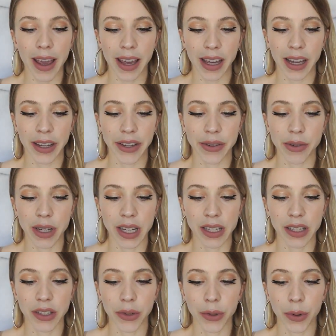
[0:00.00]
and you
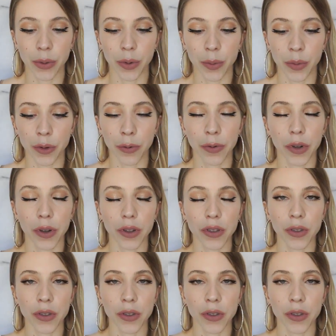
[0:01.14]
need to move